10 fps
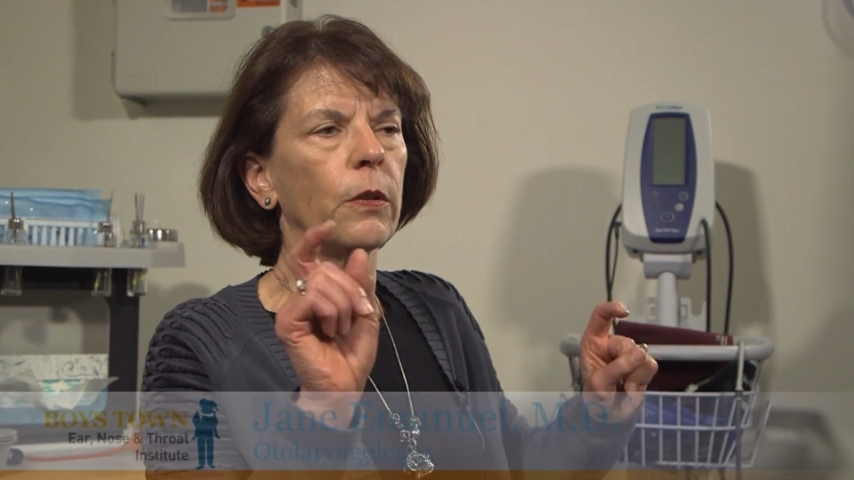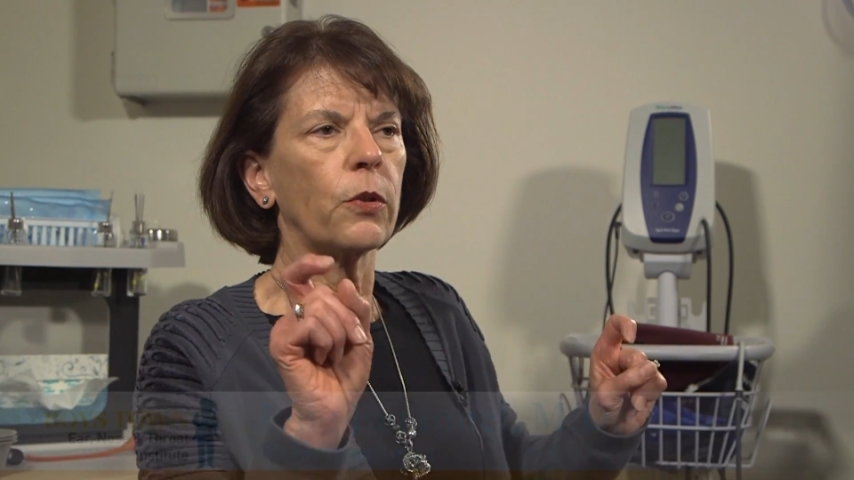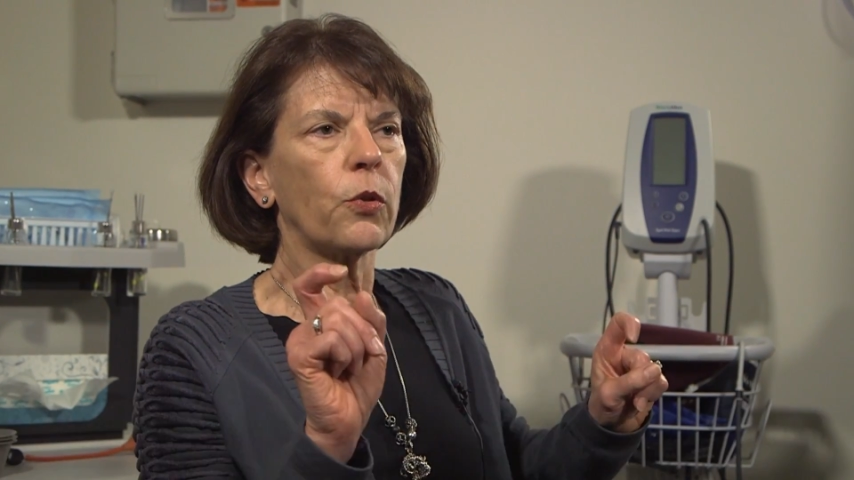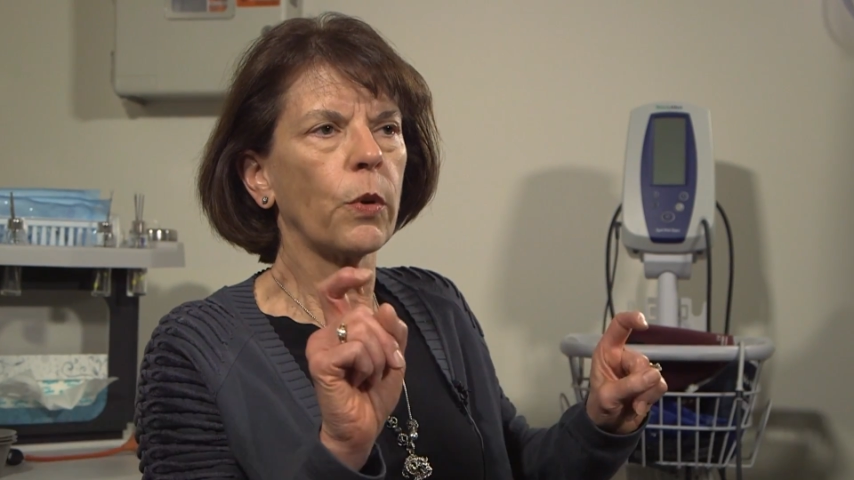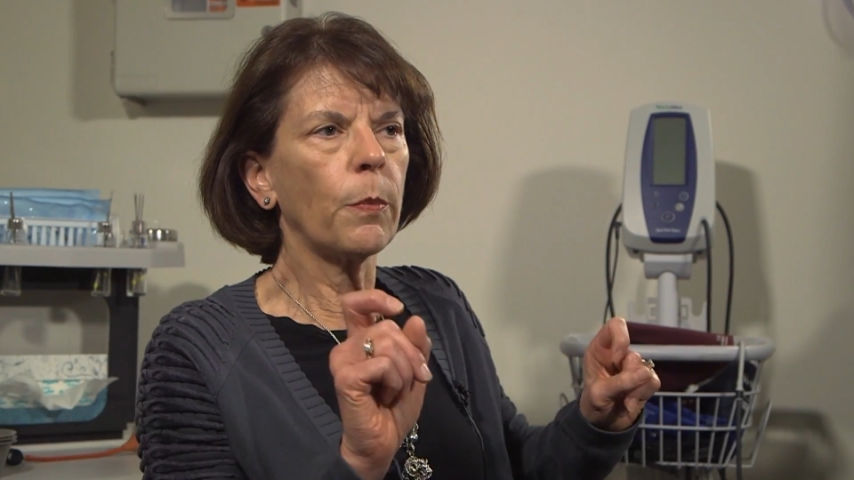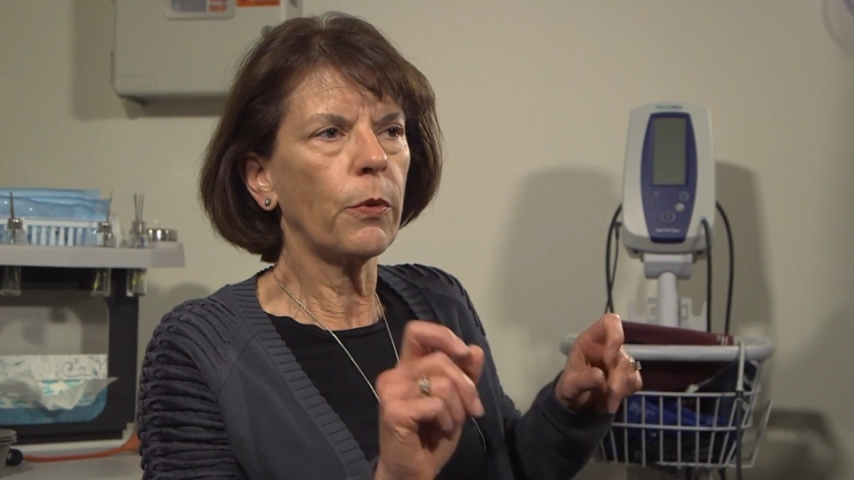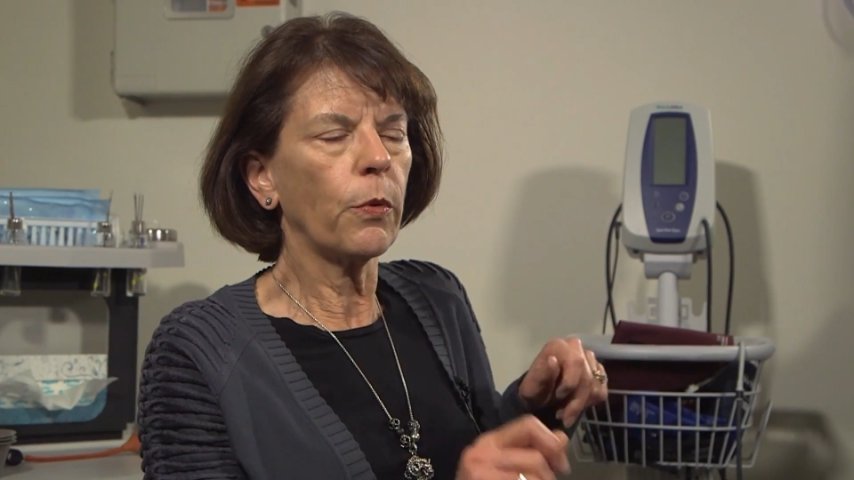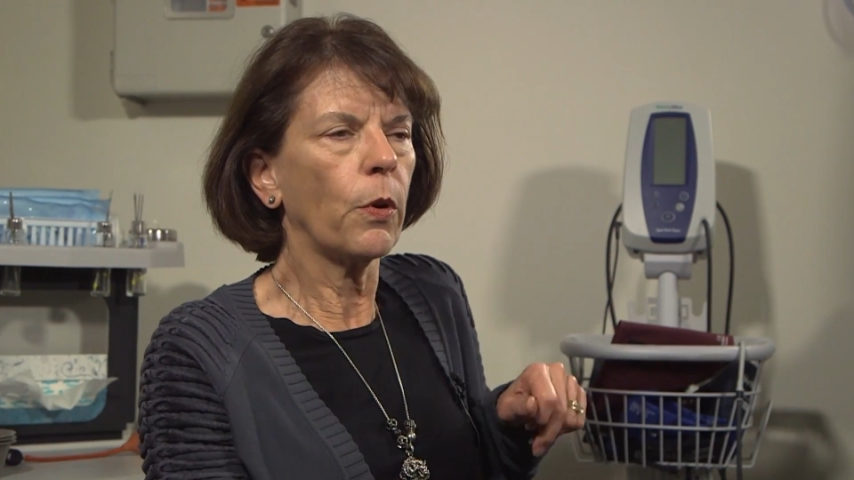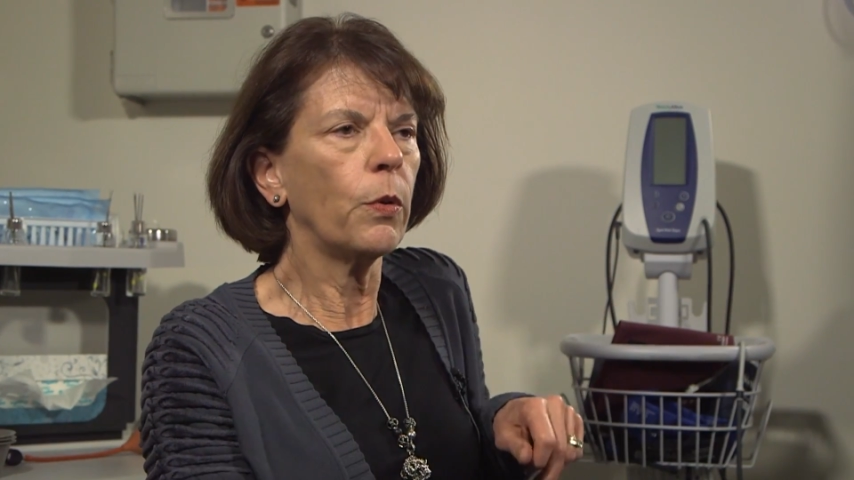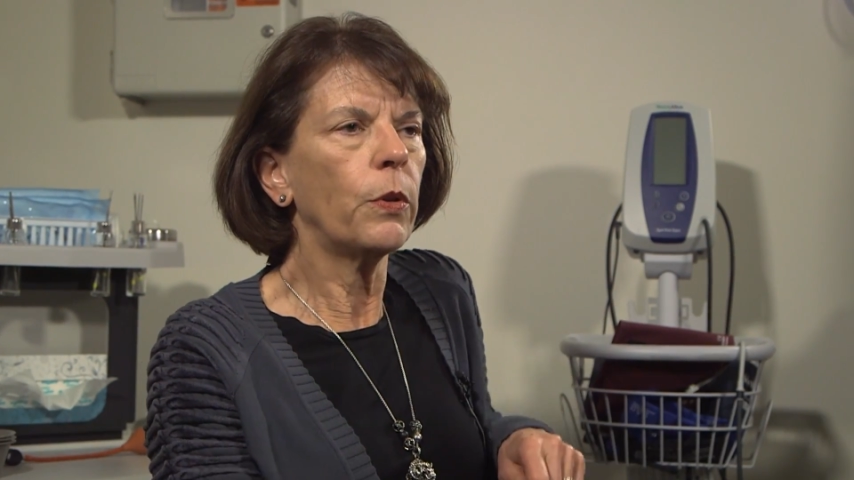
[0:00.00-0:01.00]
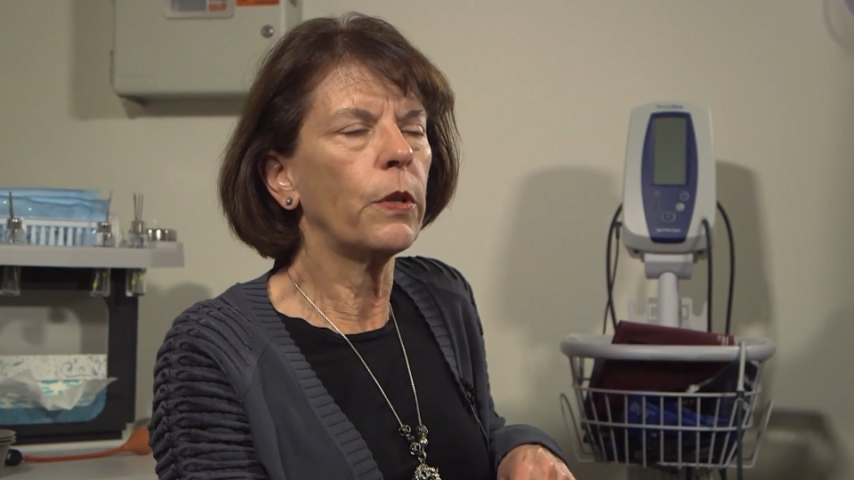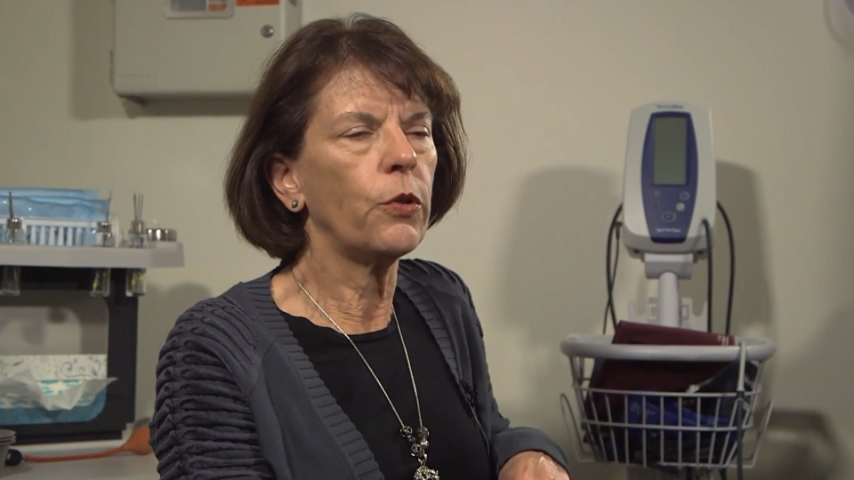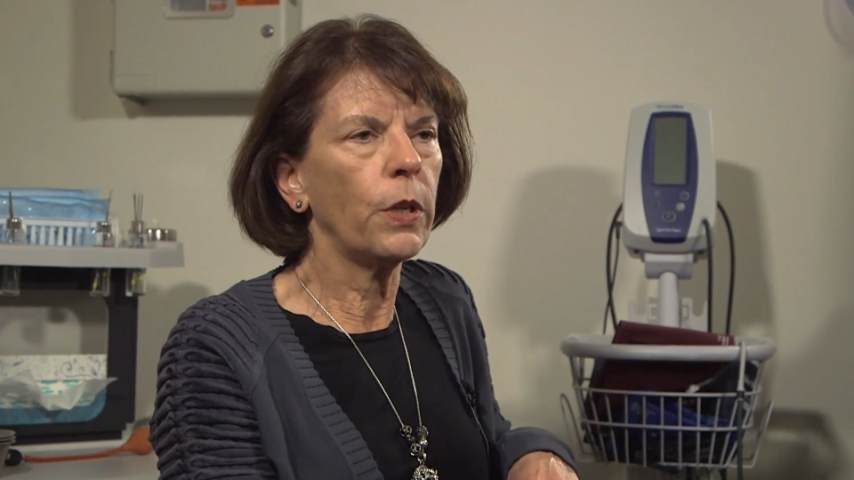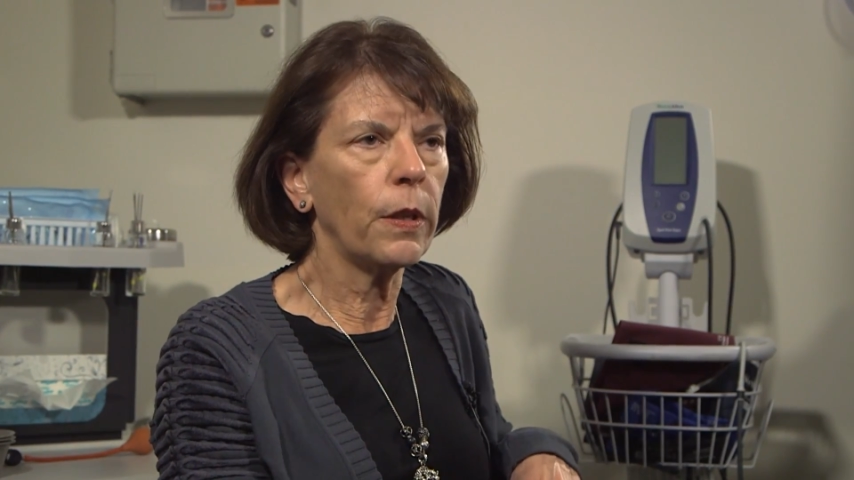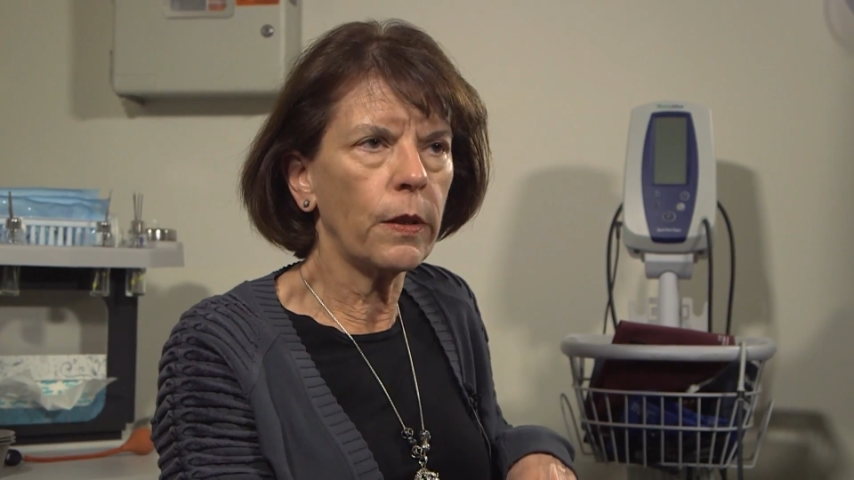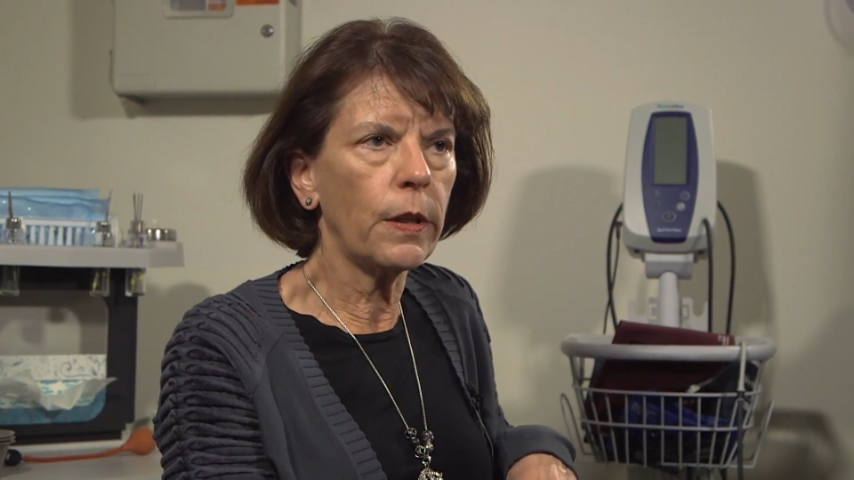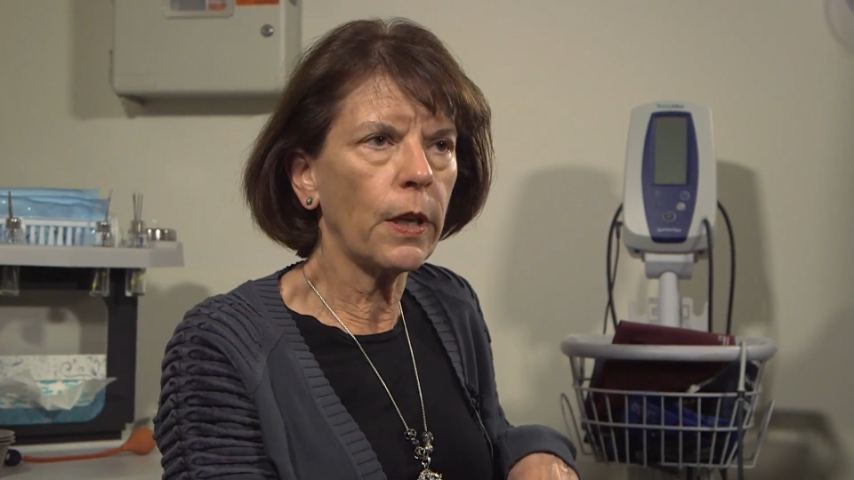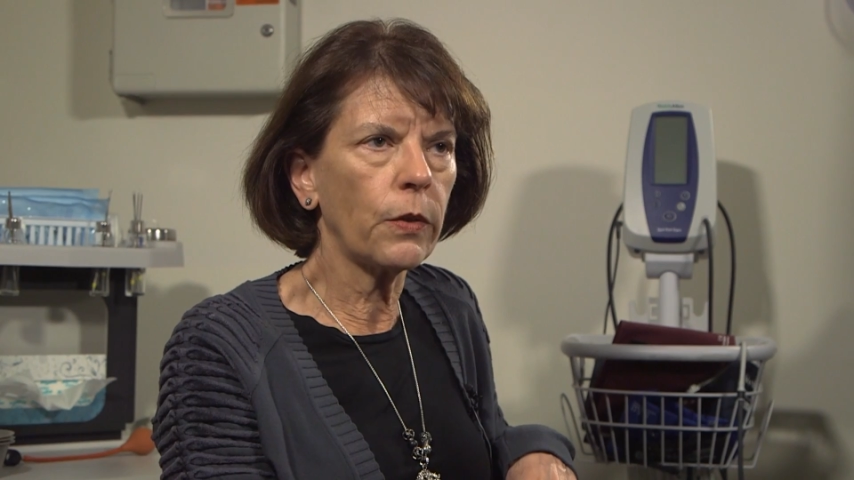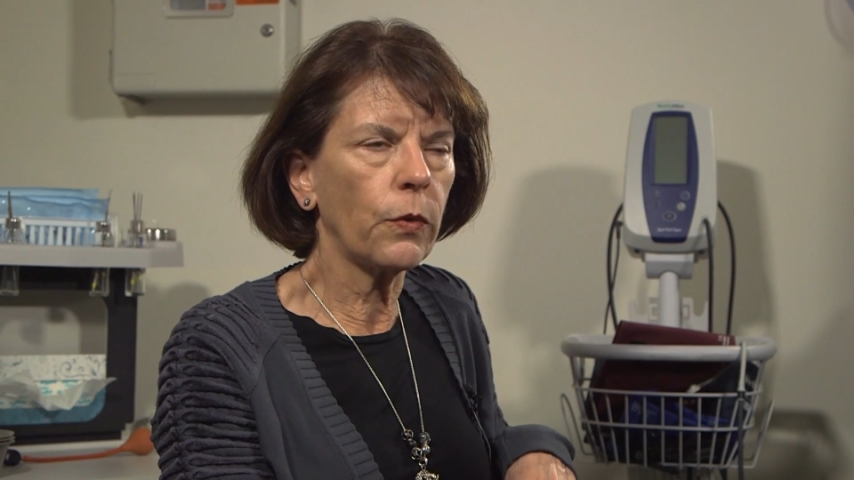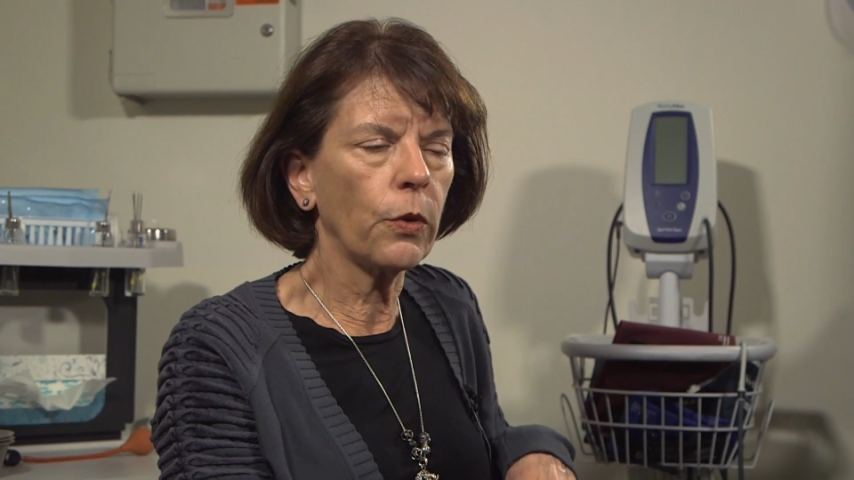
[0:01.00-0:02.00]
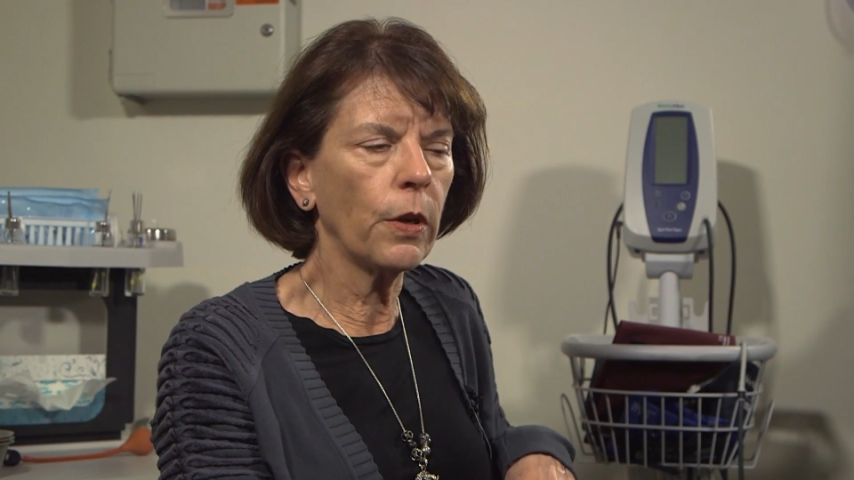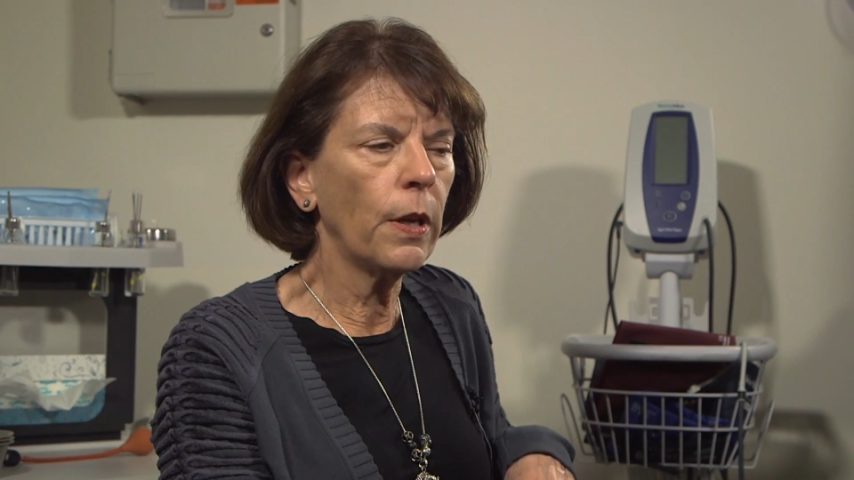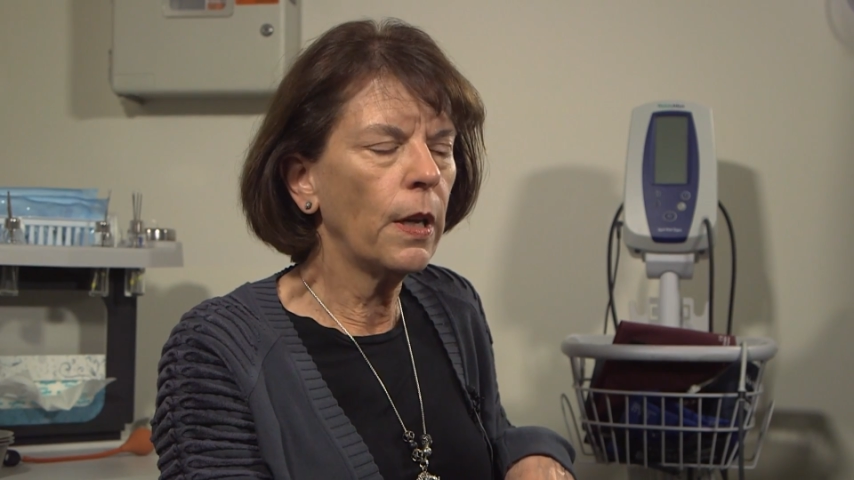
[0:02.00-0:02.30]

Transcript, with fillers: strep throat that you get the test for.